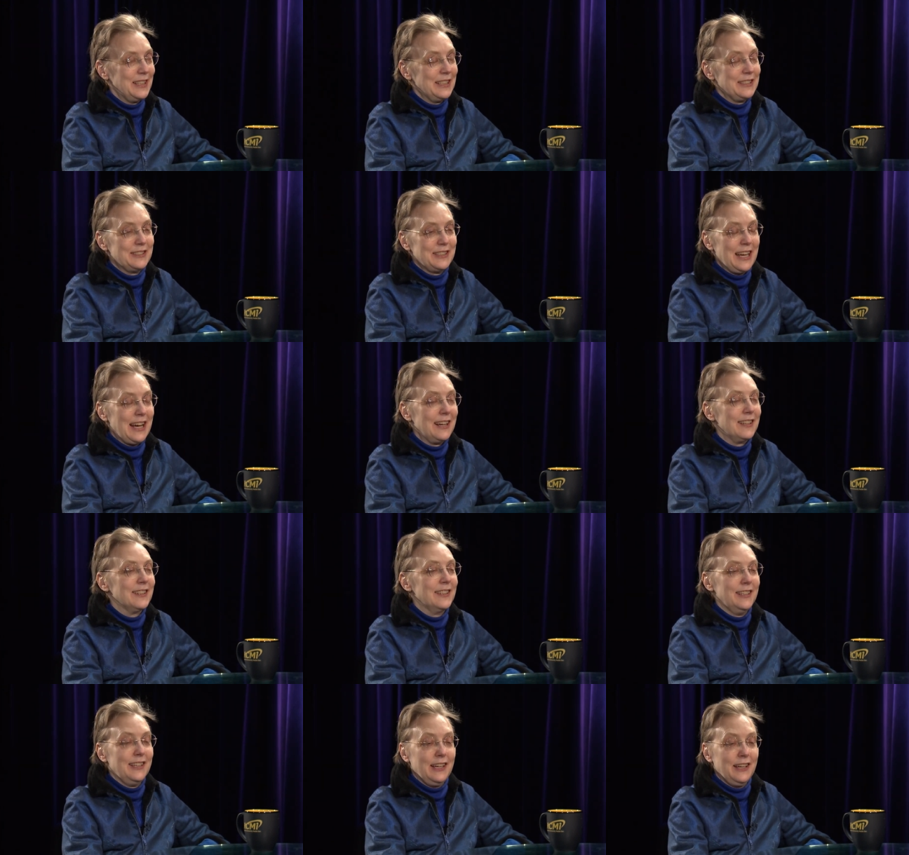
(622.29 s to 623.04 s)

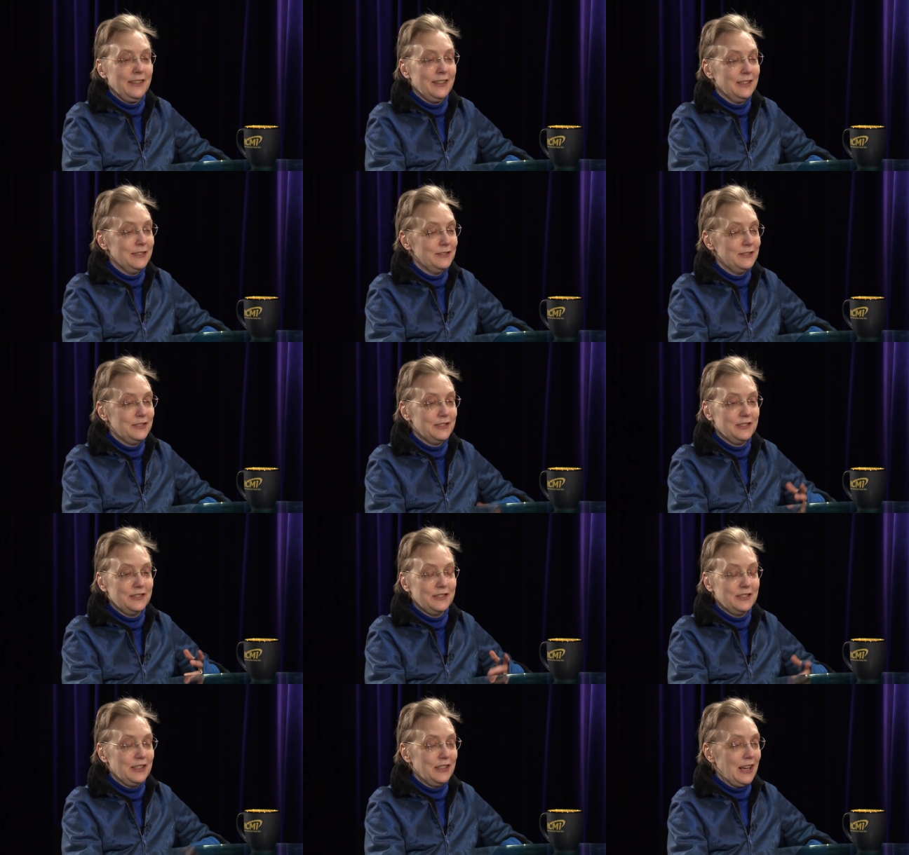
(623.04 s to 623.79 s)
Exactly. Yeah, those
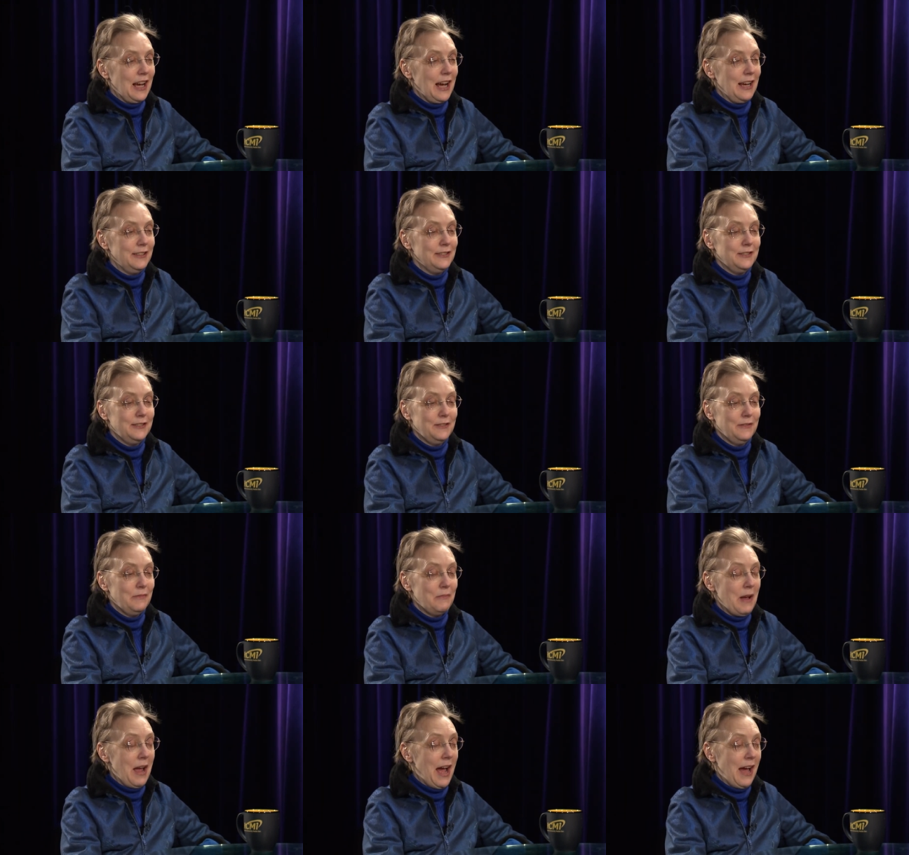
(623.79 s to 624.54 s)
I
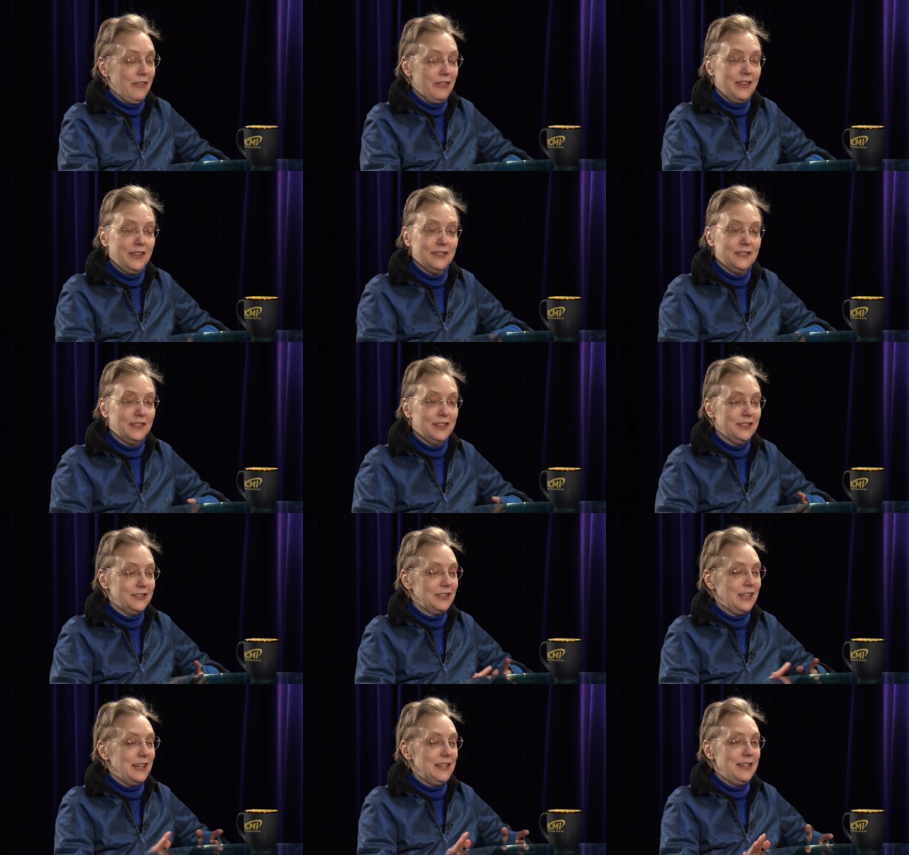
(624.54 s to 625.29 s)
had this
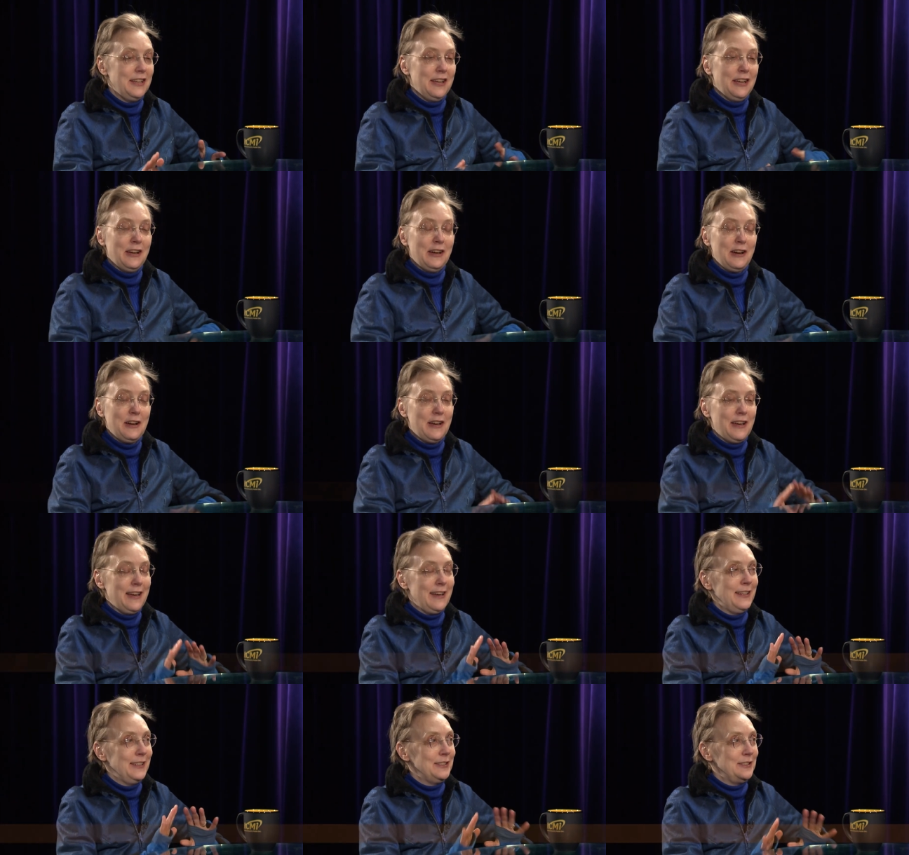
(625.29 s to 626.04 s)
this idea,
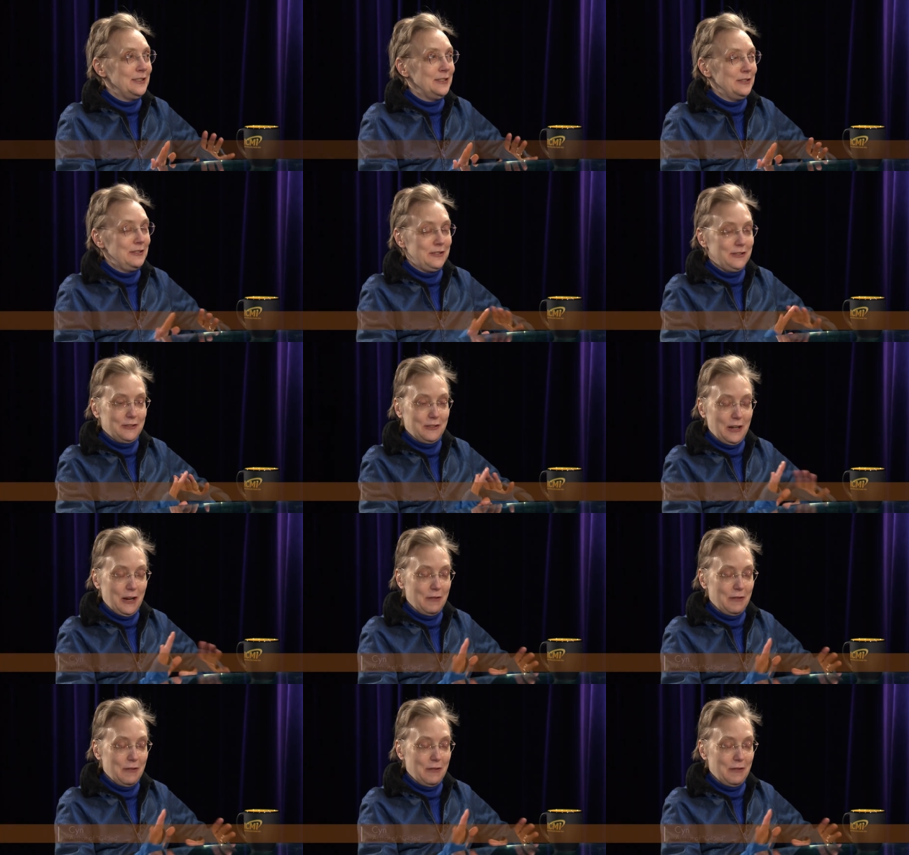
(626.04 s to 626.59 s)
and